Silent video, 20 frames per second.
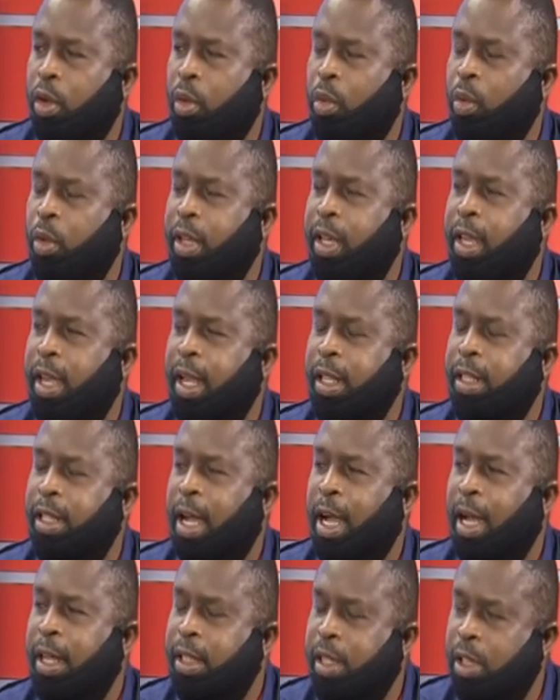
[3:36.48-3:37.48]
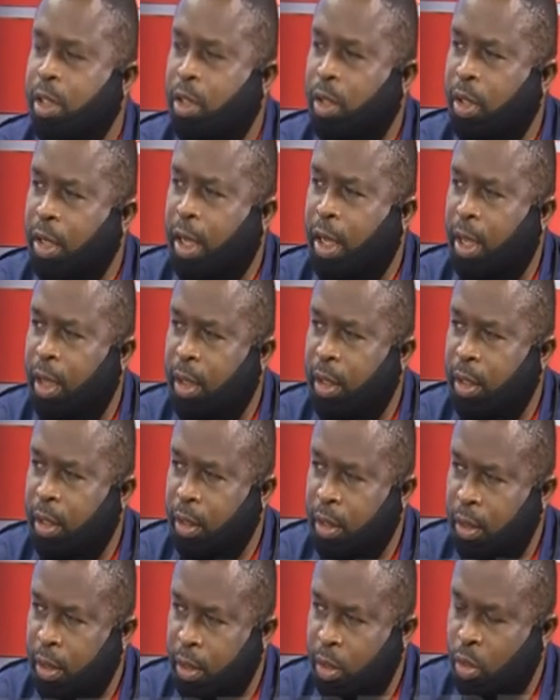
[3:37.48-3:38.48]
will get additional
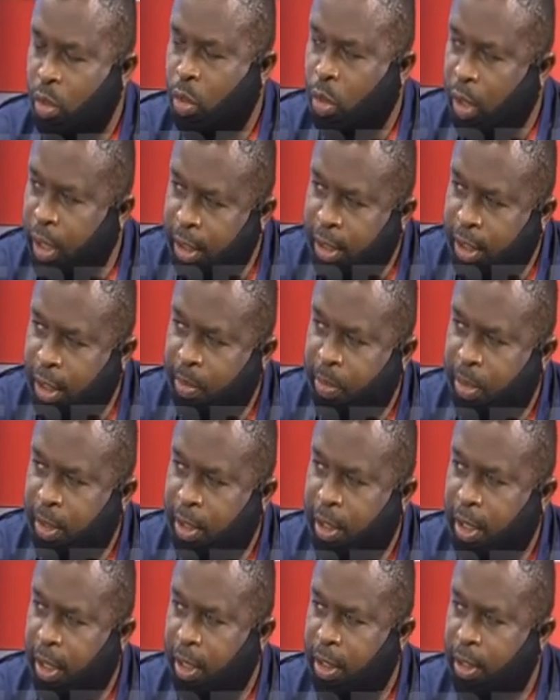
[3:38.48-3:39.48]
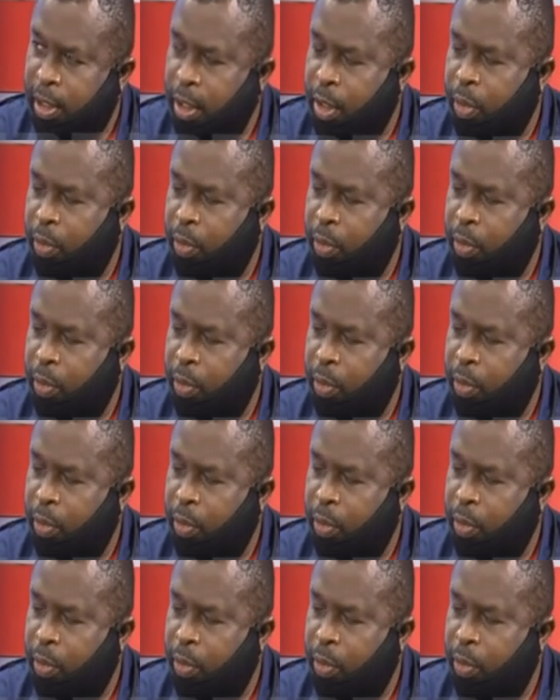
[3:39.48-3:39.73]
20%.